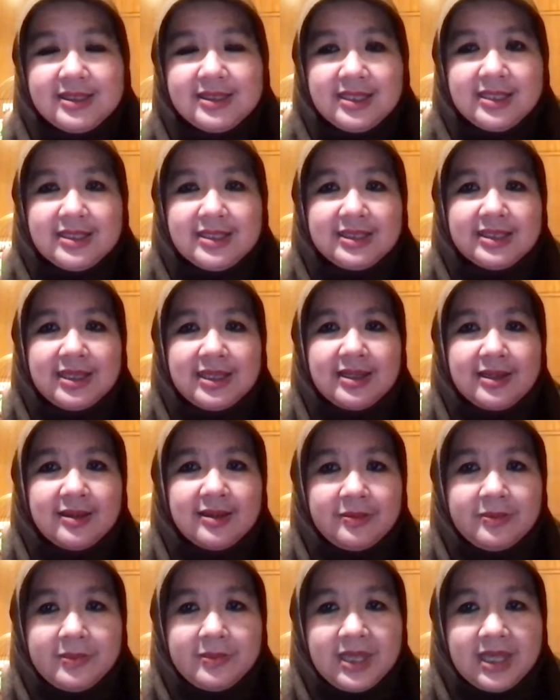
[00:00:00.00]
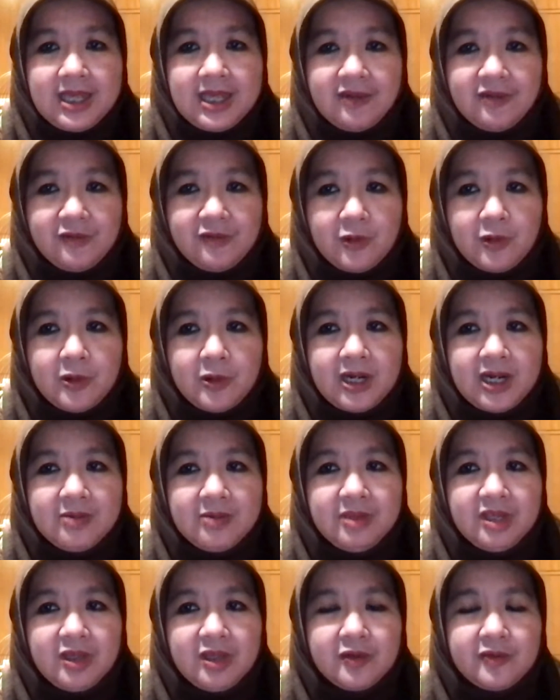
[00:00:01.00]
since BA.4
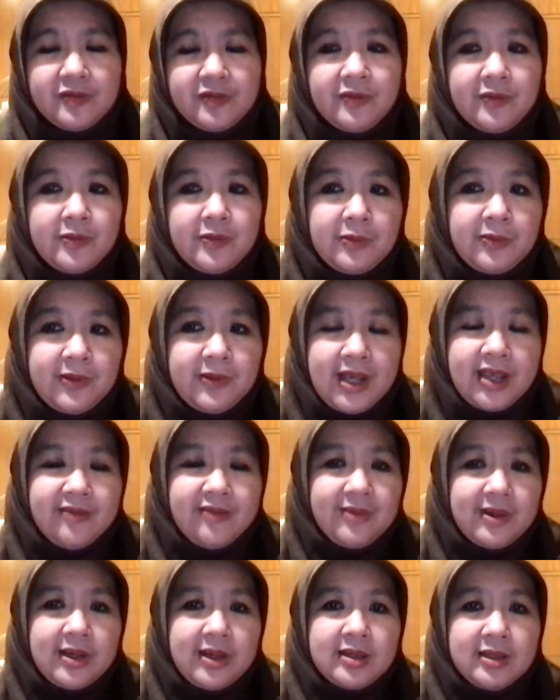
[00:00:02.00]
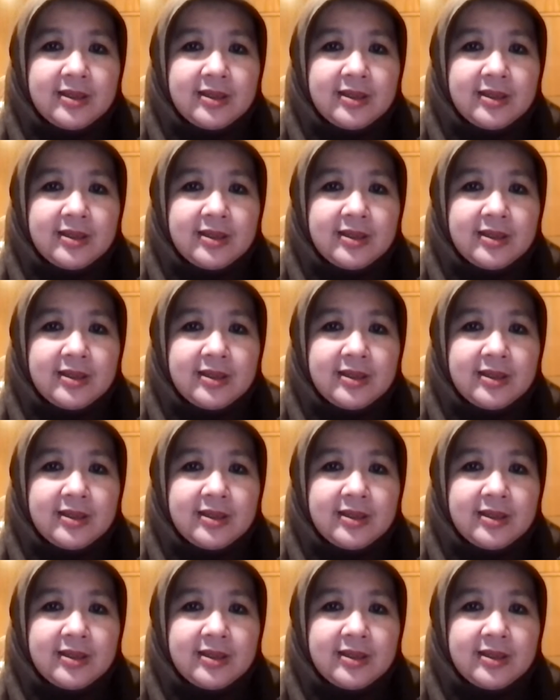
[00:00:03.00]
and BA.5